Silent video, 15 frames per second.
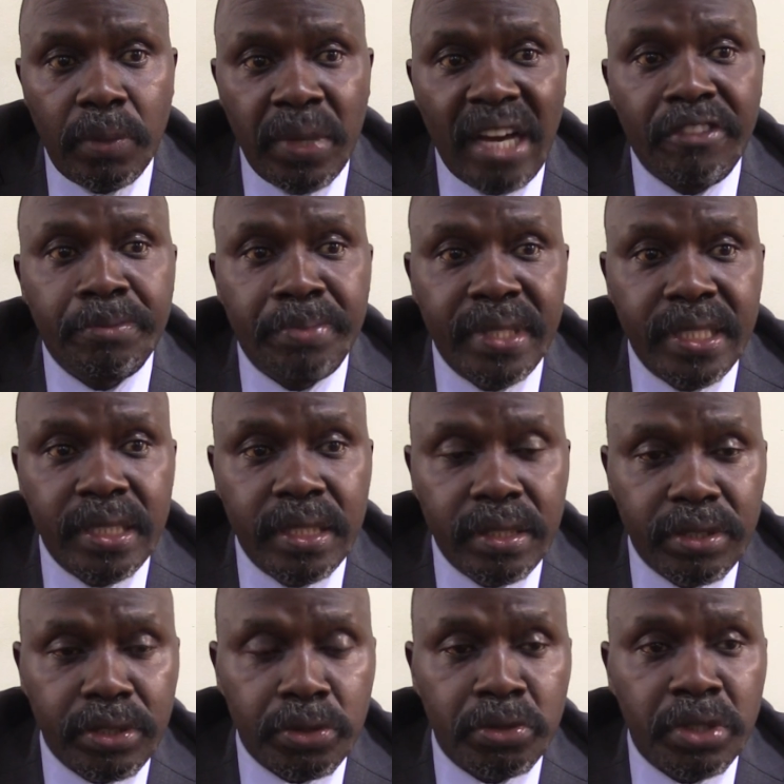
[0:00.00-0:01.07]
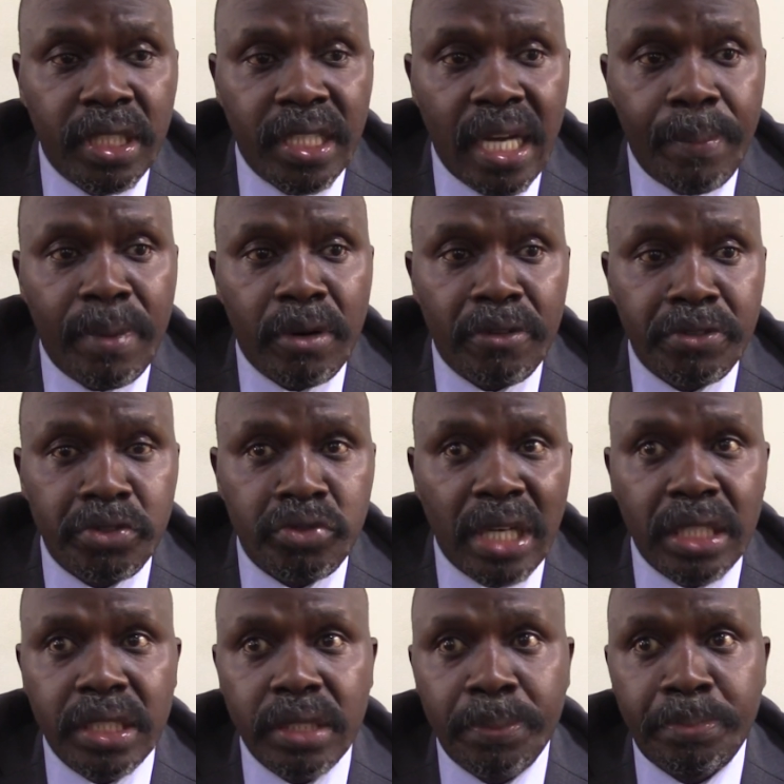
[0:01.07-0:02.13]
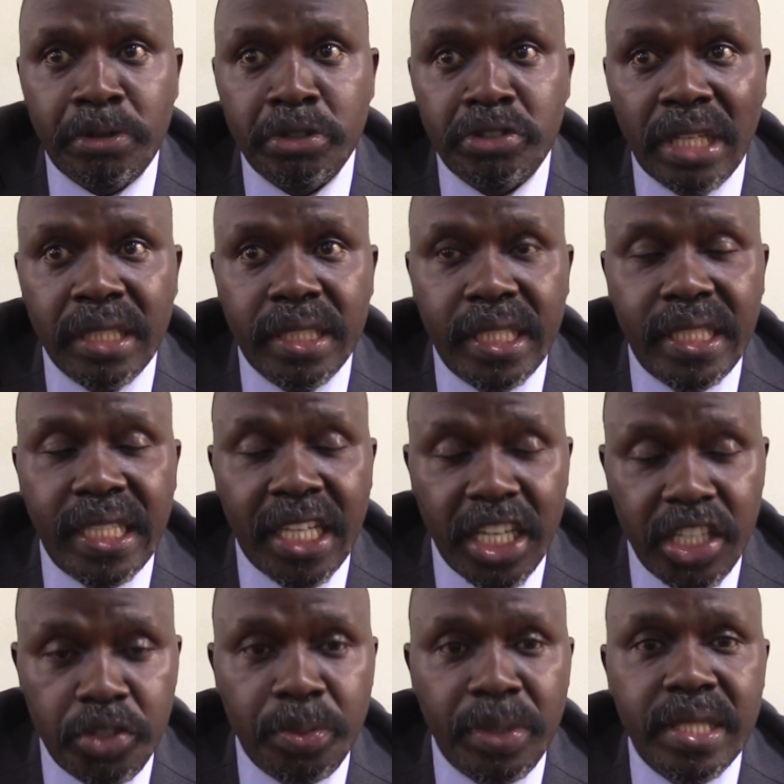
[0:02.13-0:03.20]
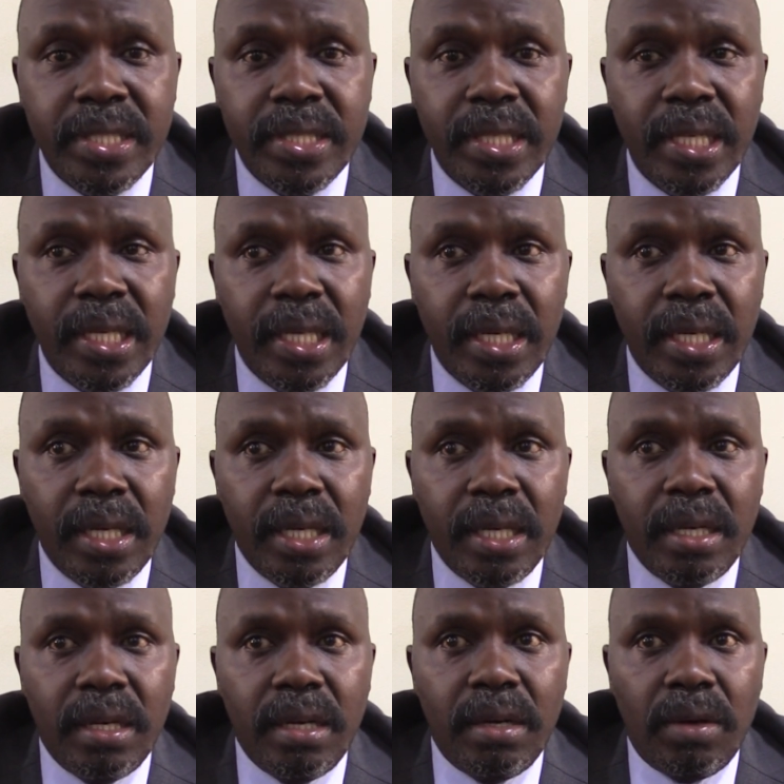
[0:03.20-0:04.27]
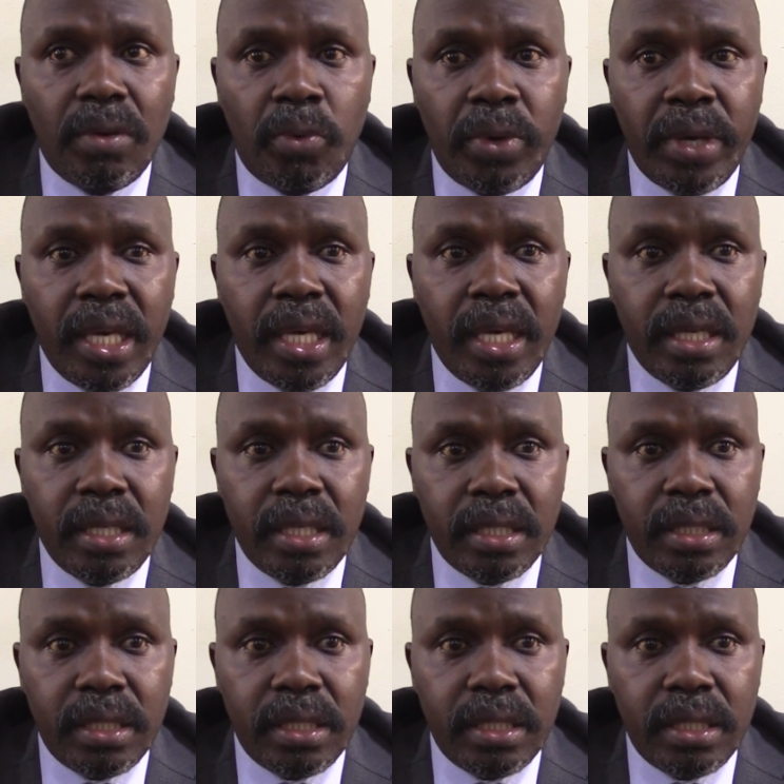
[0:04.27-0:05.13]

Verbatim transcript: have been through a number of protracted engagements. We,